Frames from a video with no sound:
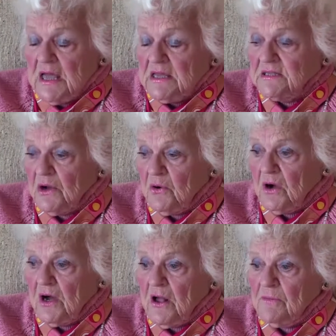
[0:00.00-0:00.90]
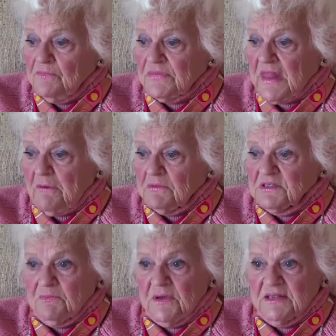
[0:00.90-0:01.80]
So um, that was
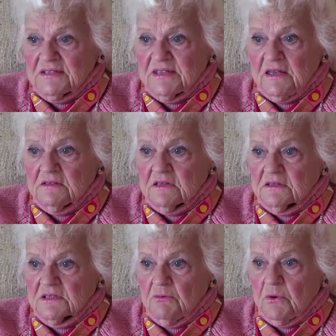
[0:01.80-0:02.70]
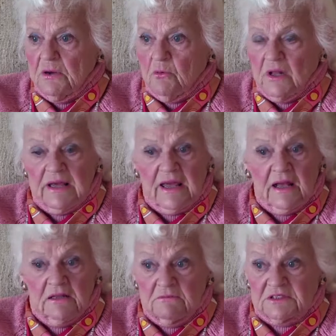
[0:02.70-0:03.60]
the biggest thing to see when Willie
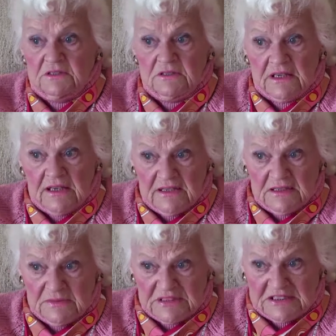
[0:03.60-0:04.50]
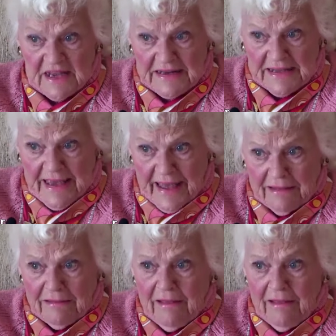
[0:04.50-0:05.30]
England was going to get his Masonic hat.